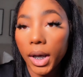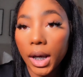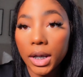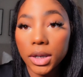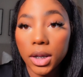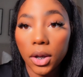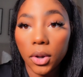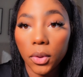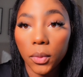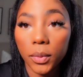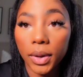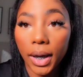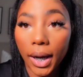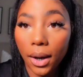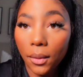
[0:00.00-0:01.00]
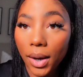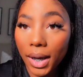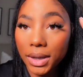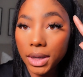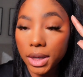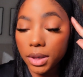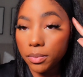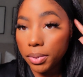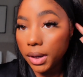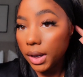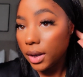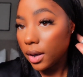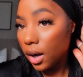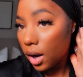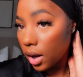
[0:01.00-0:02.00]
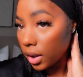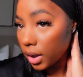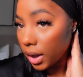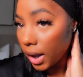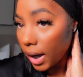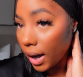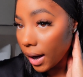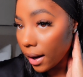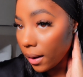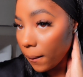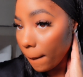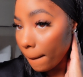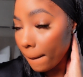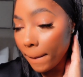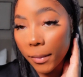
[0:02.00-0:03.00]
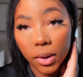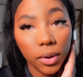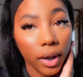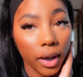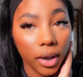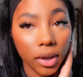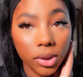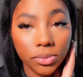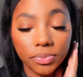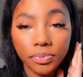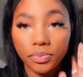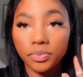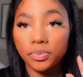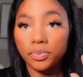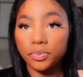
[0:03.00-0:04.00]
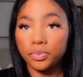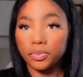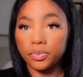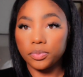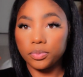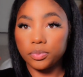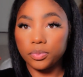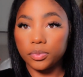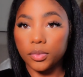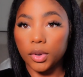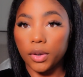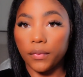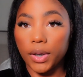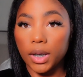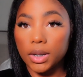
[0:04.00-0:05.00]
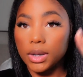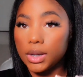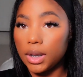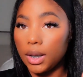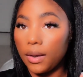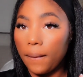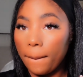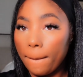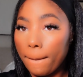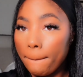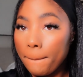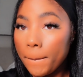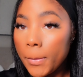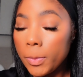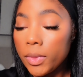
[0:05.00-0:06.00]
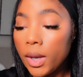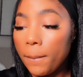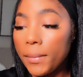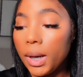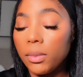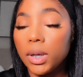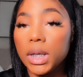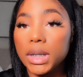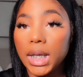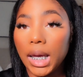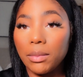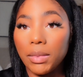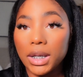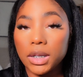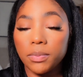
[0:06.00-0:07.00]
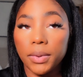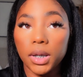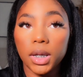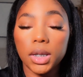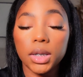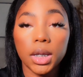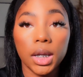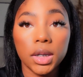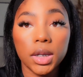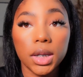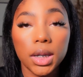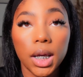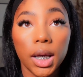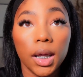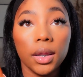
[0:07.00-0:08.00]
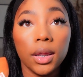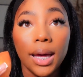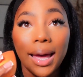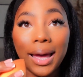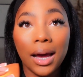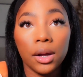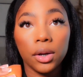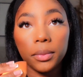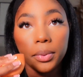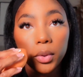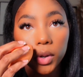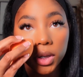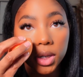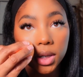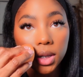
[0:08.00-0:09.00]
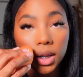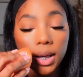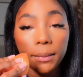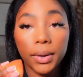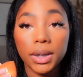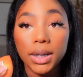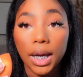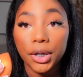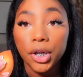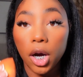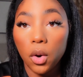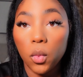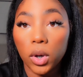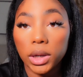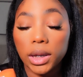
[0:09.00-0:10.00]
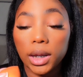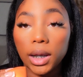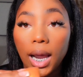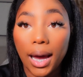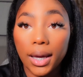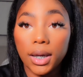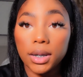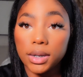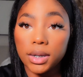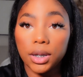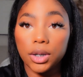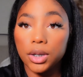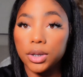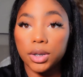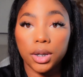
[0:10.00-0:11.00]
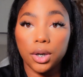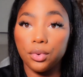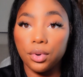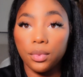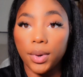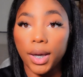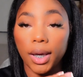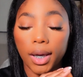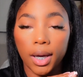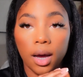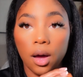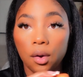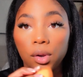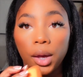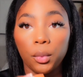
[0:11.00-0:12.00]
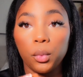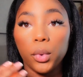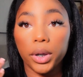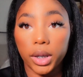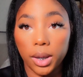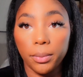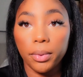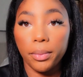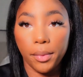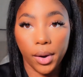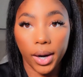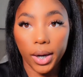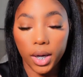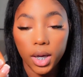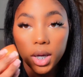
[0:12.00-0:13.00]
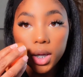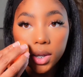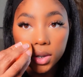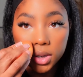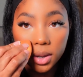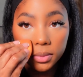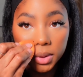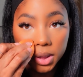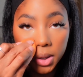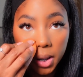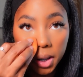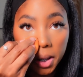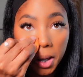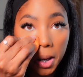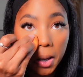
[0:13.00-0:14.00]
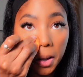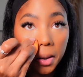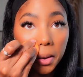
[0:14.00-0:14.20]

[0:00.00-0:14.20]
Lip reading: y'all, so now I just blended all of that out, okay? I don't know if y'all can see. But I'm going to take my sponge and just hit the outer portions of that because I don't want the light concealer to go away at all. Like, we want to keep it bright. So I'm just going to,